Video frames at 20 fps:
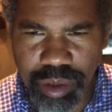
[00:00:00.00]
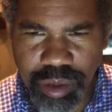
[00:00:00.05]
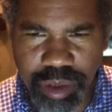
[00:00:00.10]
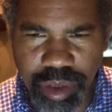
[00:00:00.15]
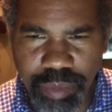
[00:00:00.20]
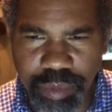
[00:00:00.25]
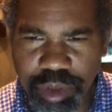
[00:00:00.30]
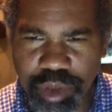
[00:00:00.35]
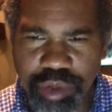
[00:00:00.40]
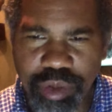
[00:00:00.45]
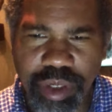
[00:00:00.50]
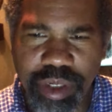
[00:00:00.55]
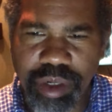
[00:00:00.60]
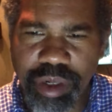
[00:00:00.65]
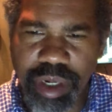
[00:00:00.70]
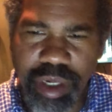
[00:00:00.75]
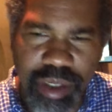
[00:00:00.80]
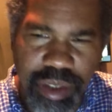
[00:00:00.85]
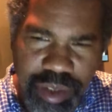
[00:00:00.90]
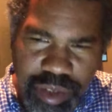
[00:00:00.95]
demonstrate
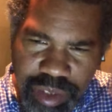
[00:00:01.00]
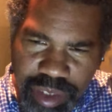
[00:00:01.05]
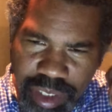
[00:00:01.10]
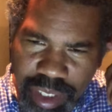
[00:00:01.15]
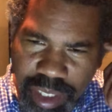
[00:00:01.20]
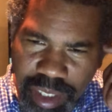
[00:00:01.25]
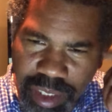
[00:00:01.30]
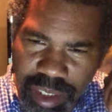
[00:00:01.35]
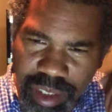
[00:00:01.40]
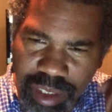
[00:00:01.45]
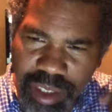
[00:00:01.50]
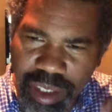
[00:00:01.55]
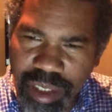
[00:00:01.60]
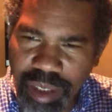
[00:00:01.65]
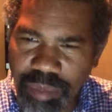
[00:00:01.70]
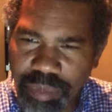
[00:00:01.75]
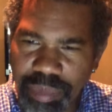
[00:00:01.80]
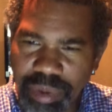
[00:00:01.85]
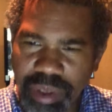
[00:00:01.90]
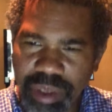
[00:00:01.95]
your understanding and
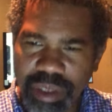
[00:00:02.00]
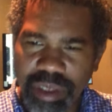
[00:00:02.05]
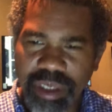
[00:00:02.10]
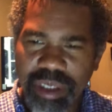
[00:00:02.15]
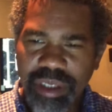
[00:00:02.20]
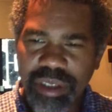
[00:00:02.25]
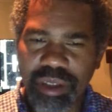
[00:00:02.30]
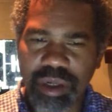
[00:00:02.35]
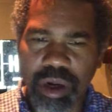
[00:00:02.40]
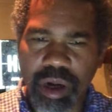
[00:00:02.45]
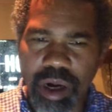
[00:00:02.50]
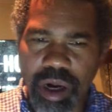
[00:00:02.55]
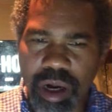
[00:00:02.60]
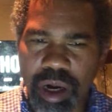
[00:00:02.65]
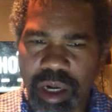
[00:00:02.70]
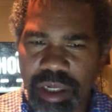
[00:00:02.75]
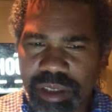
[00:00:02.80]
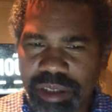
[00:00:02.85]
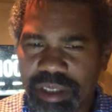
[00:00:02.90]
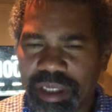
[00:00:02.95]
ability to
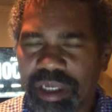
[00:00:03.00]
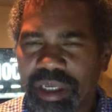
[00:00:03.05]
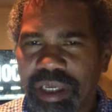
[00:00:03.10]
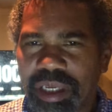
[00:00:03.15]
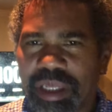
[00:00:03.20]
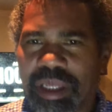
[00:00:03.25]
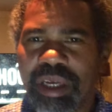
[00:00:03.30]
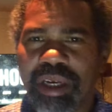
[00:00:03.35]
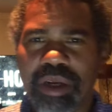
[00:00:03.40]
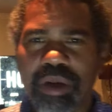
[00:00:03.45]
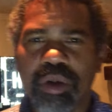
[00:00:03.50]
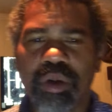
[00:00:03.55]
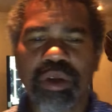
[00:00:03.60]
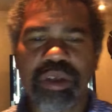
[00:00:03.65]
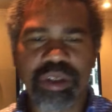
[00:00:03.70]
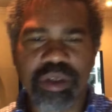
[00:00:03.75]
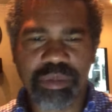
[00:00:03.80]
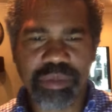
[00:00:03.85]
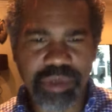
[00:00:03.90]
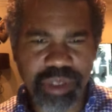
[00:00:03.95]
articulate
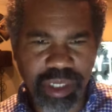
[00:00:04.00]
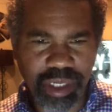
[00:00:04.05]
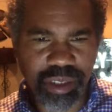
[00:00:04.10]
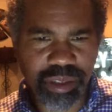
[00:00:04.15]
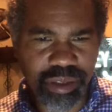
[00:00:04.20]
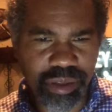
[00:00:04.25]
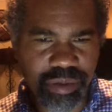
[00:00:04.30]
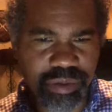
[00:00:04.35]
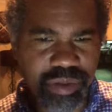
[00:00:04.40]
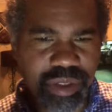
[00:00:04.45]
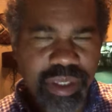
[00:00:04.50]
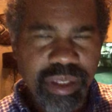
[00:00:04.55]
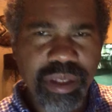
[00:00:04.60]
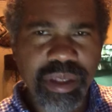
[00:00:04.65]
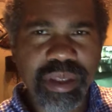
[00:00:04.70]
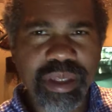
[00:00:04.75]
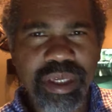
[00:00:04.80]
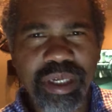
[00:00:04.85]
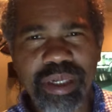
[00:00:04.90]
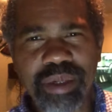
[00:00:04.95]
course objectives
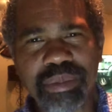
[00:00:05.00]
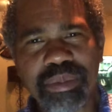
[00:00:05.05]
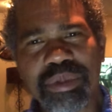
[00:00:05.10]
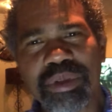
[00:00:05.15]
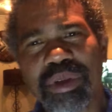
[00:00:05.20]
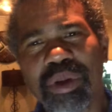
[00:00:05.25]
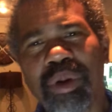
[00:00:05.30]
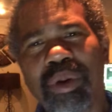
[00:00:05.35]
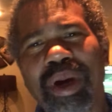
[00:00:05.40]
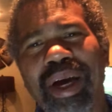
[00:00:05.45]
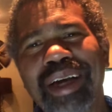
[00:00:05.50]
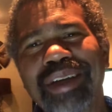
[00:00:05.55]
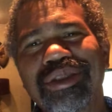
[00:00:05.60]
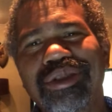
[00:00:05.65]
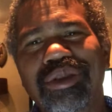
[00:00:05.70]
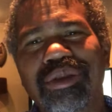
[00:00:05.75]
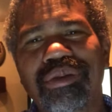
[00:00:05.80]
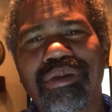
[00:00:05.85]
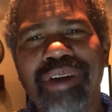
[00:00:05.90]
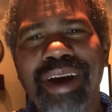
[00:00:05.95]
and themes. So as
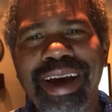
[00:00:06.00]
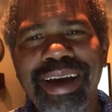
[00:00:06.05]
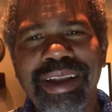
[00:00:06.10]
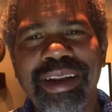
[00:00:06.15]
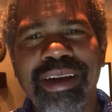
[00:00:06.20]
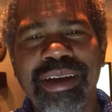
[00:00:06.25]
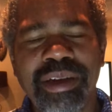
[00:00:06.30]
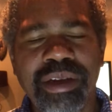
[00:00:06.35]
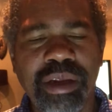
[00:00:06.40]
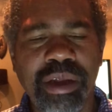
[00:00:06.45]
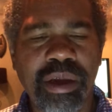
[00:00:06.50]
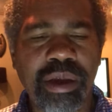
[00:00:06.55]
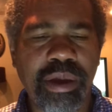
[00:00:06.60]
you're writing,